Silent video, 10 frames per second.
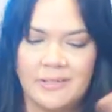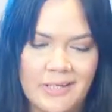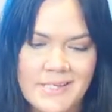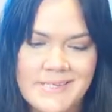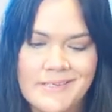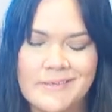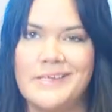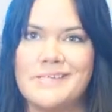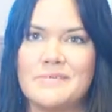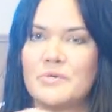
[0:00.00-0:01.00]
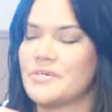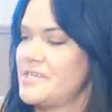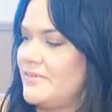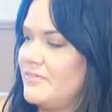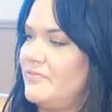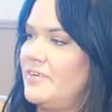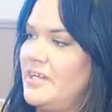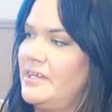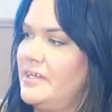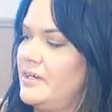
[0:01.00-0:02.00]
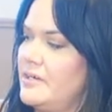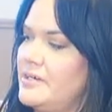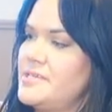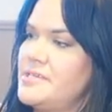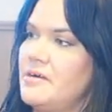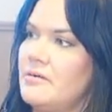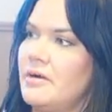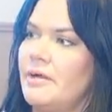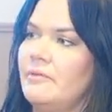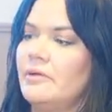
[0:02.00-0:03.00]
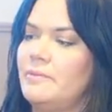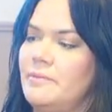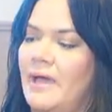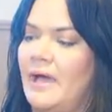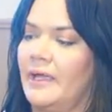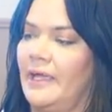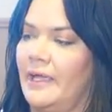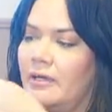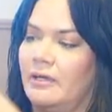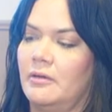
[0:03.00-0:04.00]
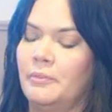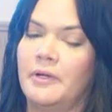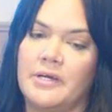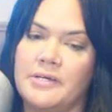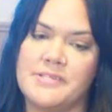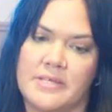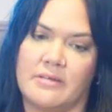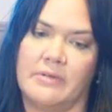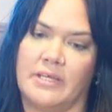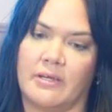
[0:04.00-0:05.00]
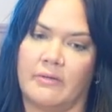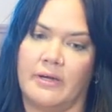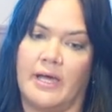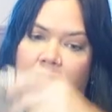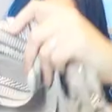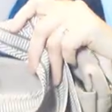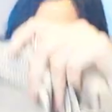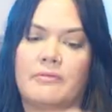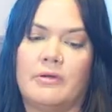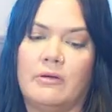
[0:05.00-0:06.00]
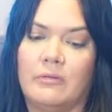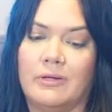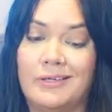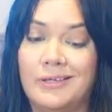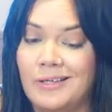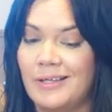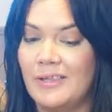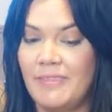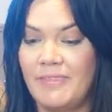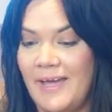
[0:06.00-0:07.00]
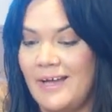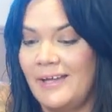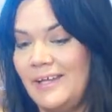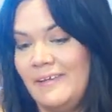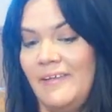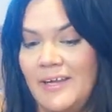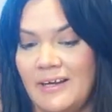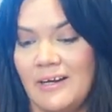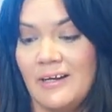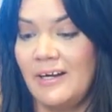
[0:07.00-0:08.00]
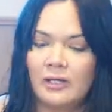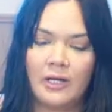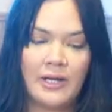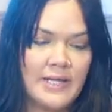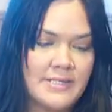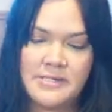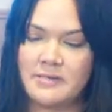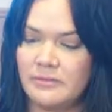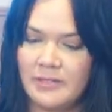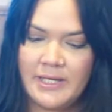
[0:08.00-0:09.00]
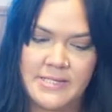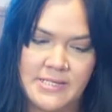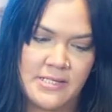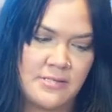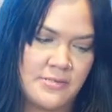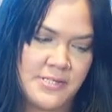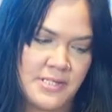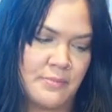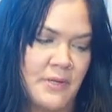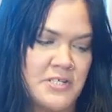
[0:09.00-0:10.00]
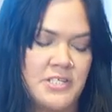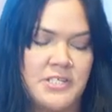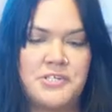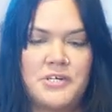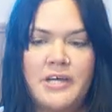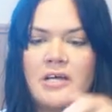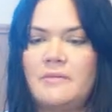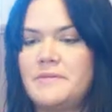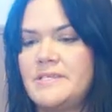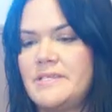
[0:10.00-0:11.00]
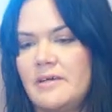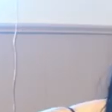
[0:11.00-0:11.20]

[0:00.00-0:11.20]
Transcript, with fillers: and then I still need some more stuff to fit in here. So I will be packing a purse and we can go ahead and throw that in there. All right, so let's use the compression straps.